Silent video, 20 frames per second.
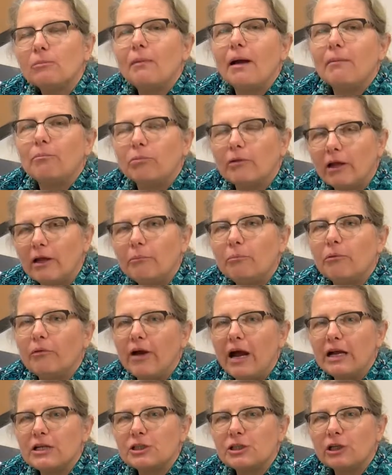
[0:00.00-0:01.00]
my blood
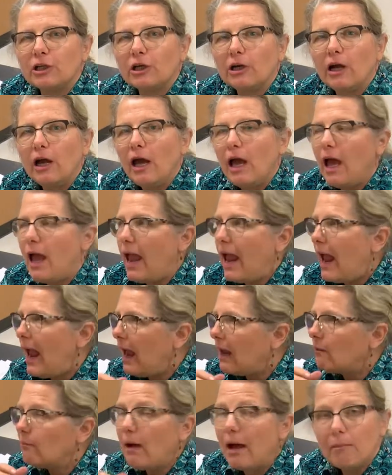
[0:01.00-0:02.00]
pressure,
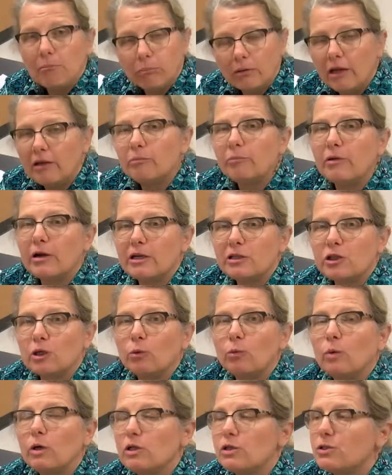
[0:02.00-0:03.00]
and my blood pressure
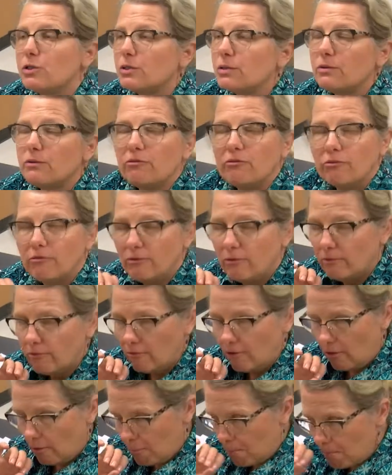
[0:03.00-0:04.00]
was
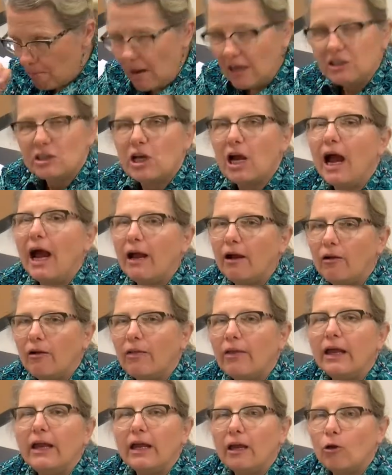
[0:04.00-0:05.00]
much higher
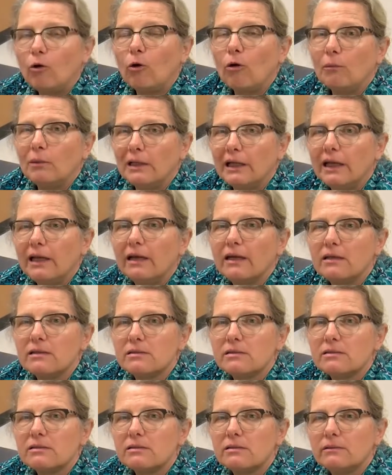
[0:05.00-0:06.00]
than it normally
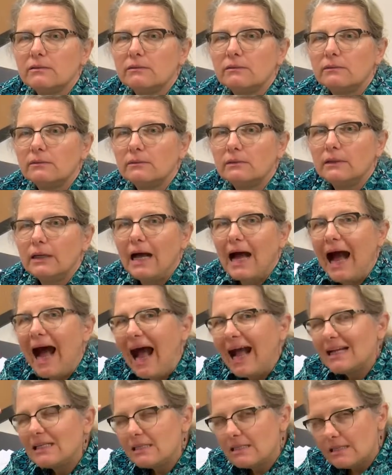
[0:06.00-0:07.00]
is.
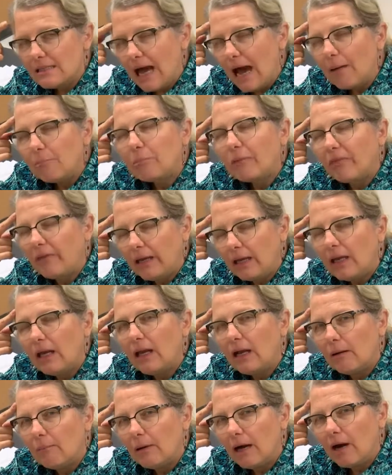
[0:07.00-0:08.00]
I stopped
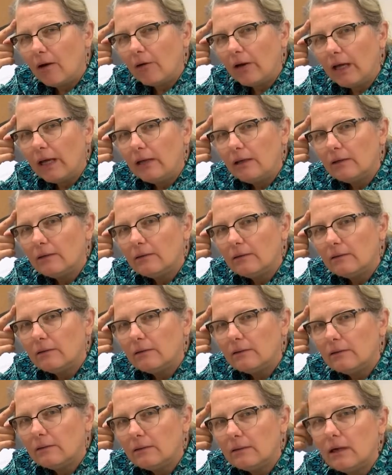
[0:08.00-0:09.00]
thinking about it,
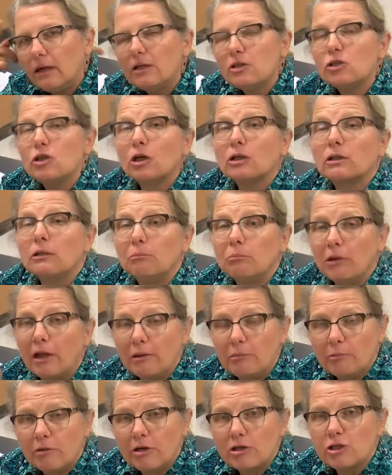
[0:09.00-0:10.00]
took the
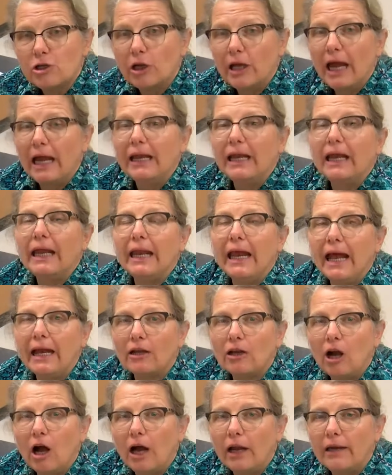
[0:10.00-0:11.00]
blood pressure again, it
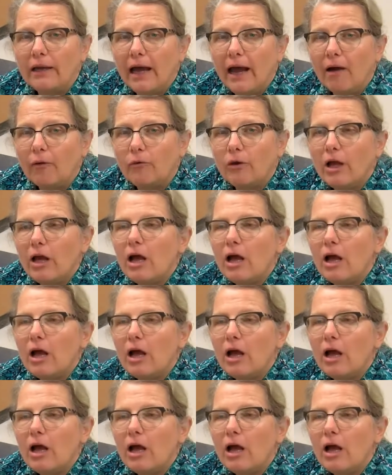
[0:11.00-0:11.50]
had gone down.